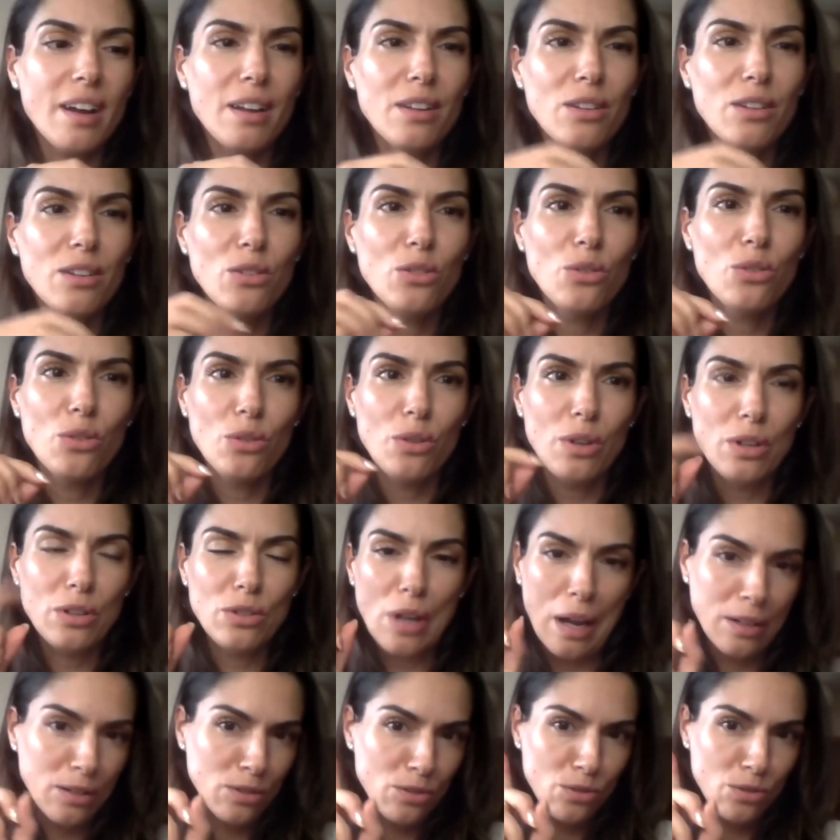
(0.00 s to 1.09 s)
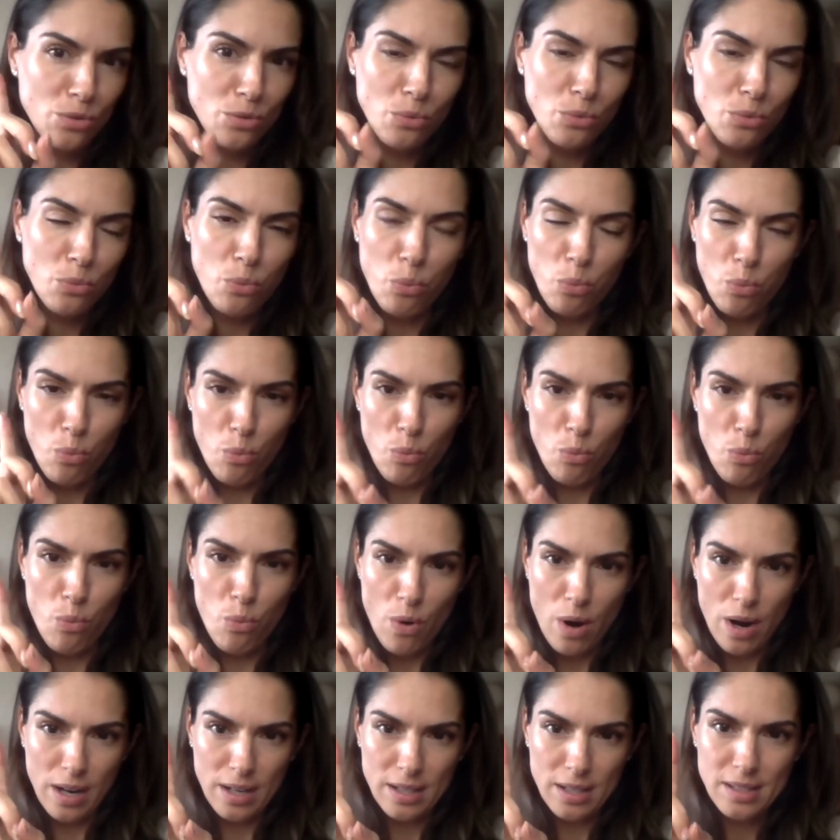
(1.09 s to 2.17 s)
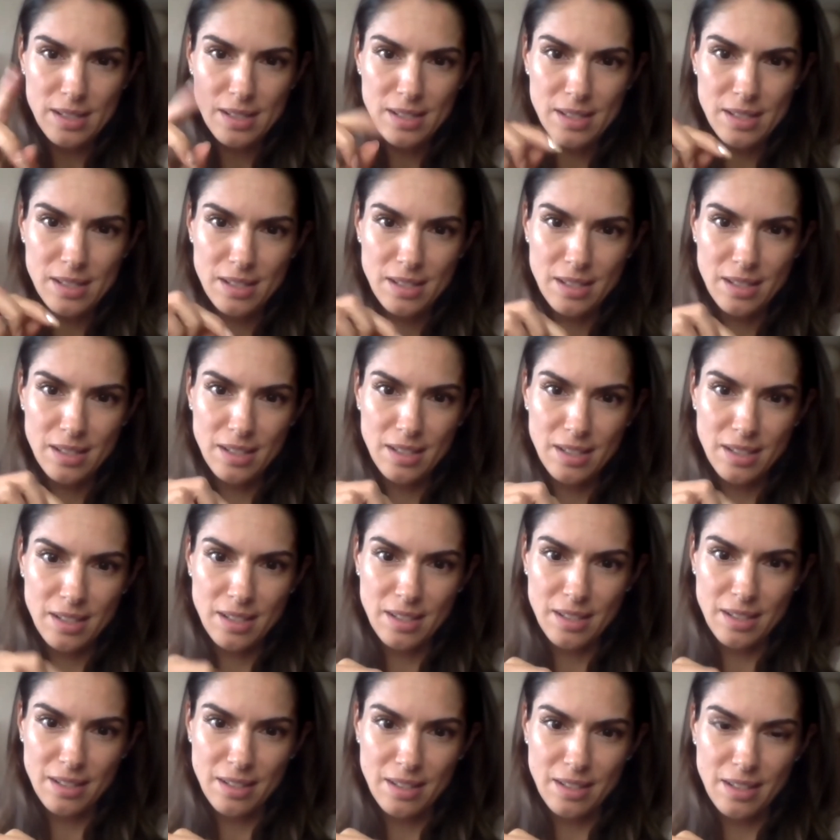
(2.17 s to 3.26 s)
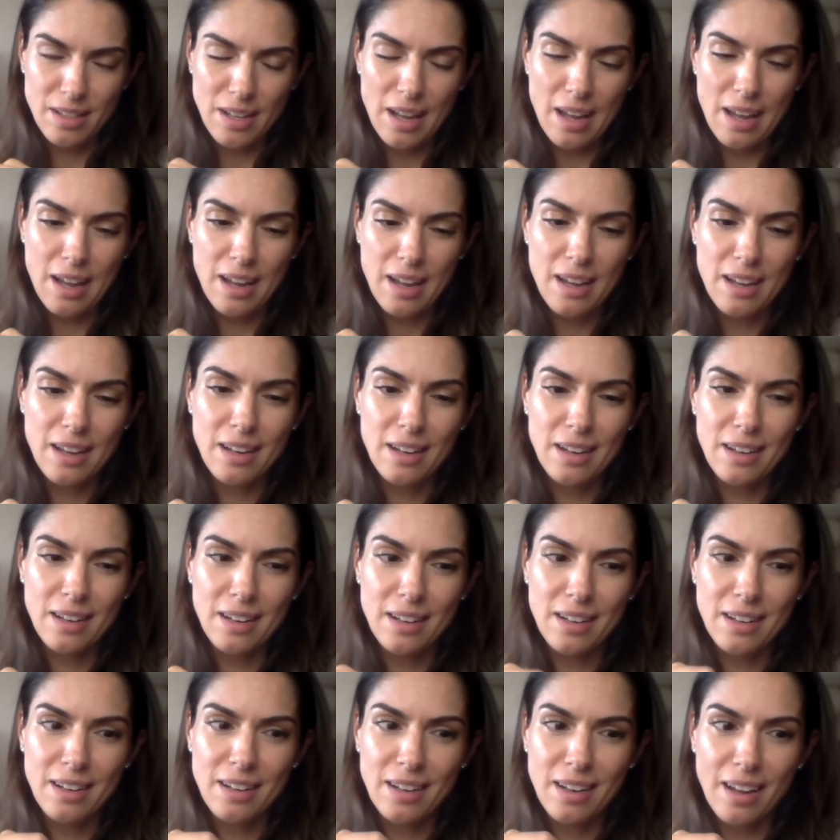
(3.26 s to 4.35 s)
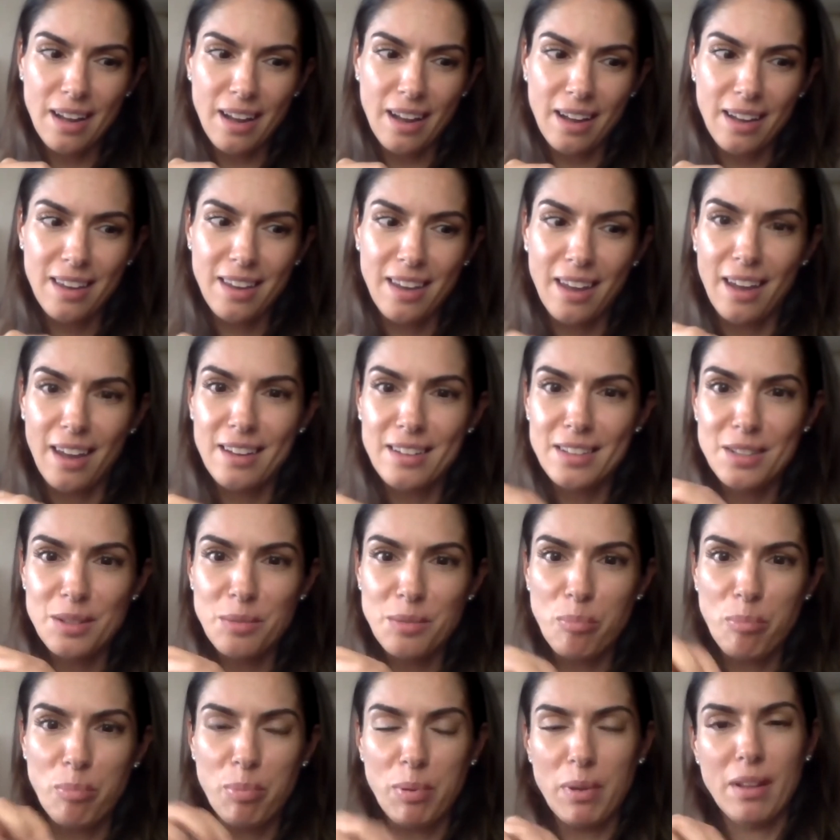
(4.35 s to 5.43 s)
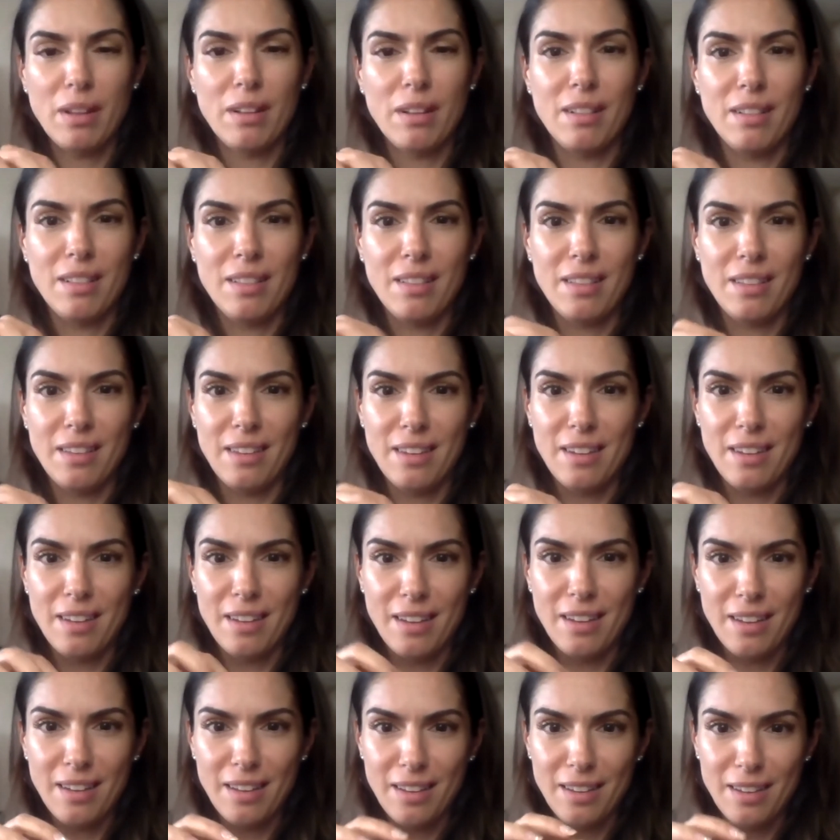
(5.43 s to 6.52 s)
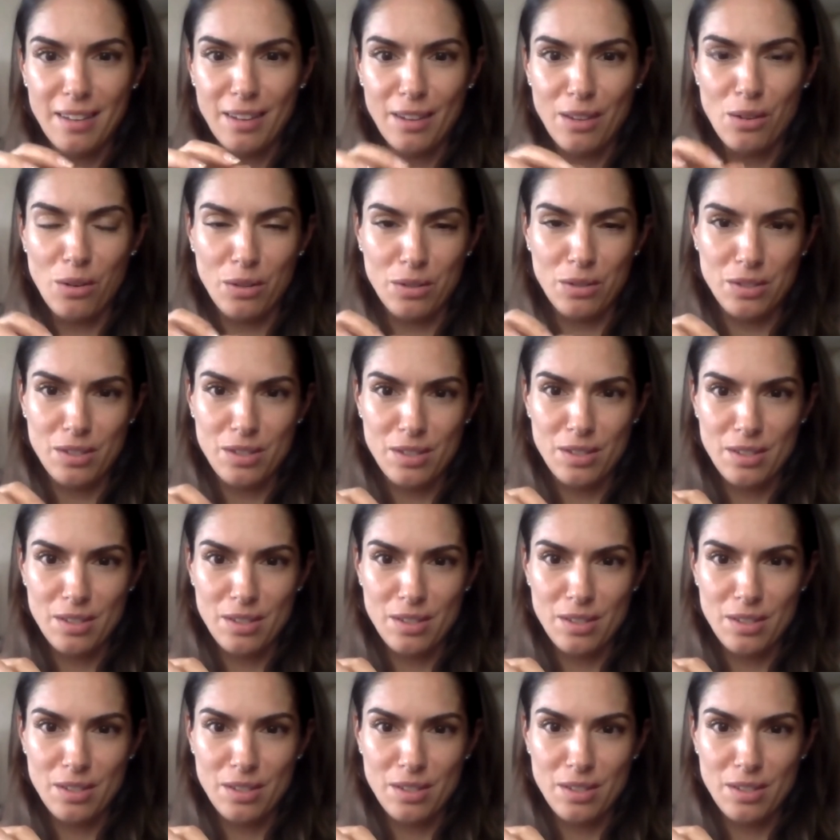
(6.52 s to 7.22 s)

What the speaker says: I do once and I can't peel the dots.